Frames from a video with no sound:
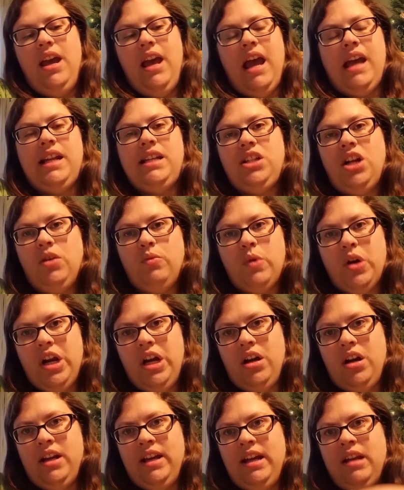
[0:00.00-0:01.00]
and I started working
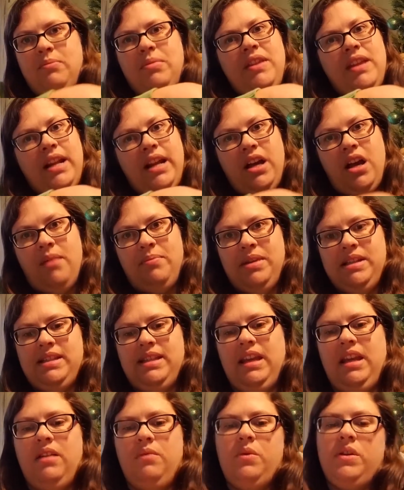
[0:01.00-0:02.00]
on it, but then I got
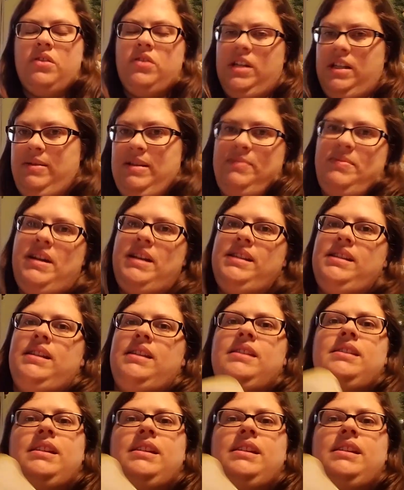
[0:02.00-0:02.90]
busy with Christmas presents,